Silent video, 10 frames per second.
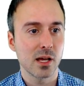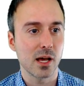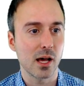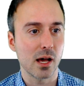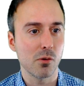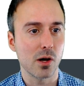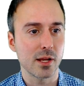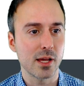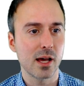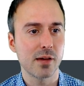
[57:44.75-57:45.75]
Uh, one,
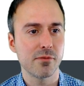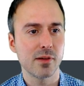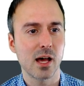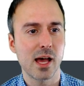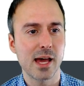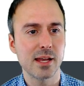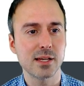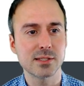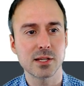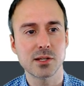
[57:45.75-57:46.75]
if, had I
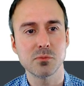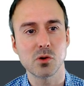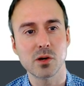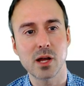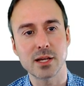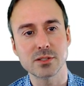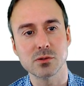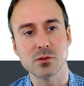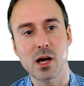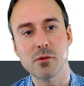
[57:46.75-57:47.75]
studied more in high
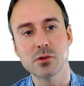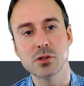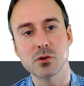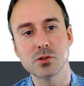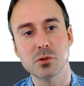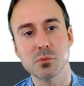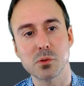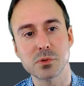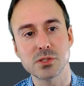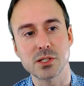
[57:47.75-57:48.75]
school, I would go to a more
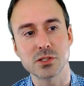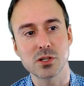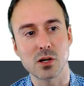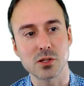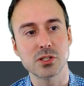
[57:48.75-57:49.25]
prestigious college.